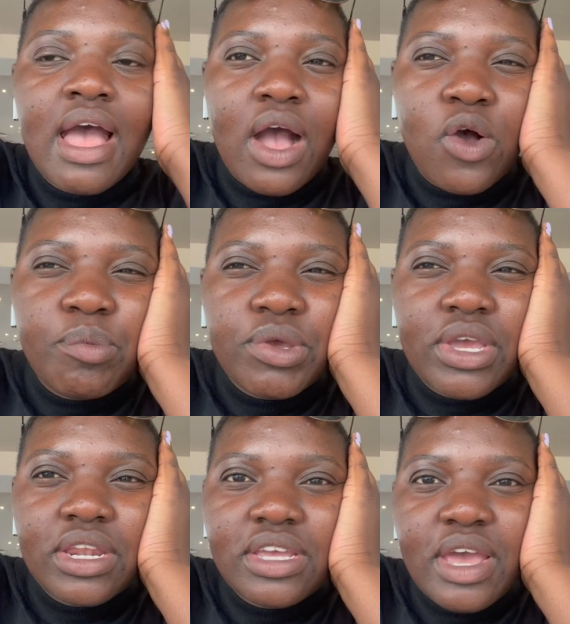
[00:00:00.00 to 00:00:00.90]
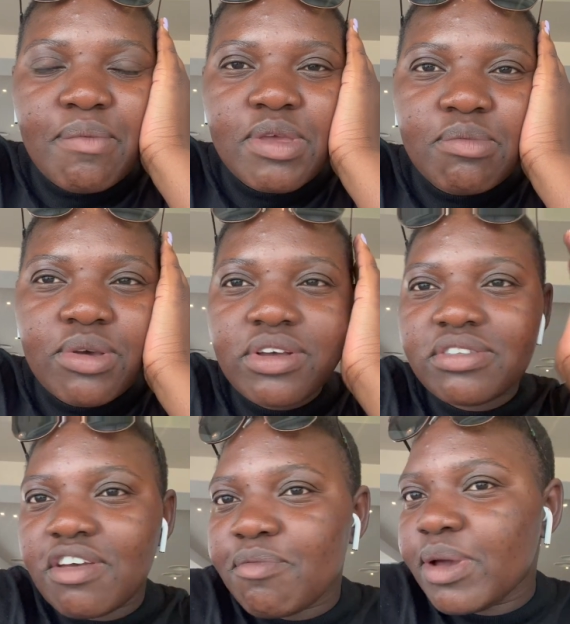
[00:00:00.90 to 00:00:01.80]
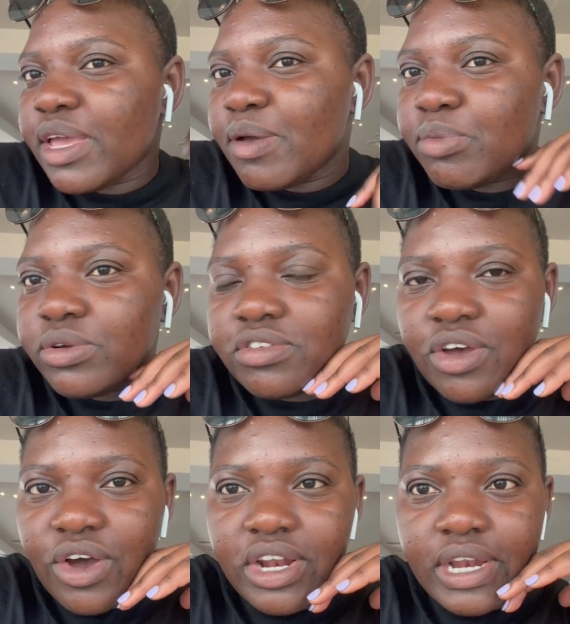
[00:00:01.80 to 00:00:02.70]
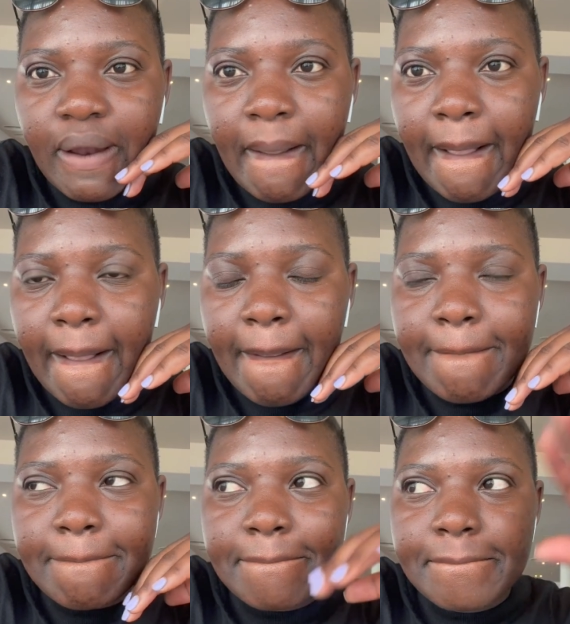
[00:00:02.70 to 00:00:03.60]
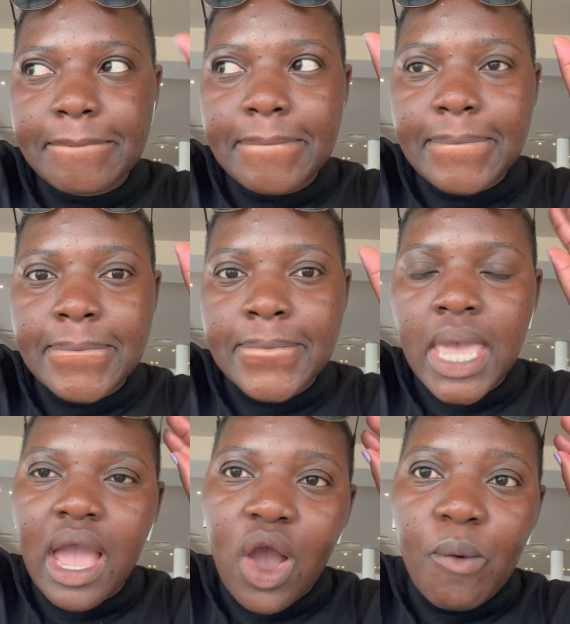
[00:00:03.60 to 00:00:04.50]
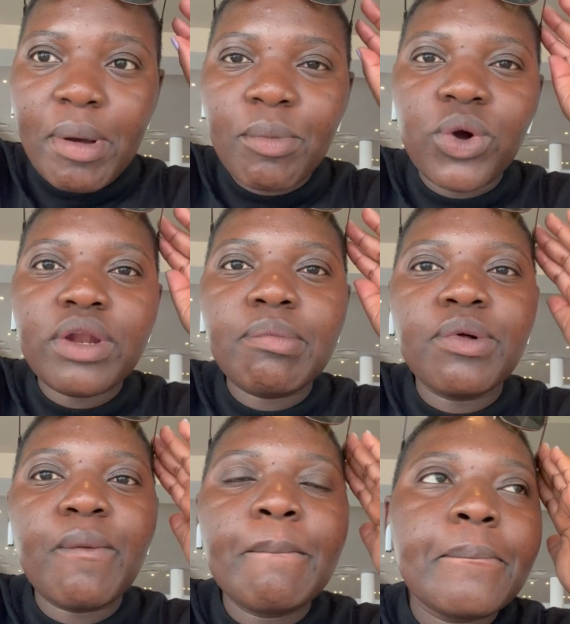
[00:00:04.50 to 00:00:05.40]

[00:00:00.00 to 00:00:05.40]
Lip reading: I hope you can hear me because I have my AirPods on. I hope I'm audible.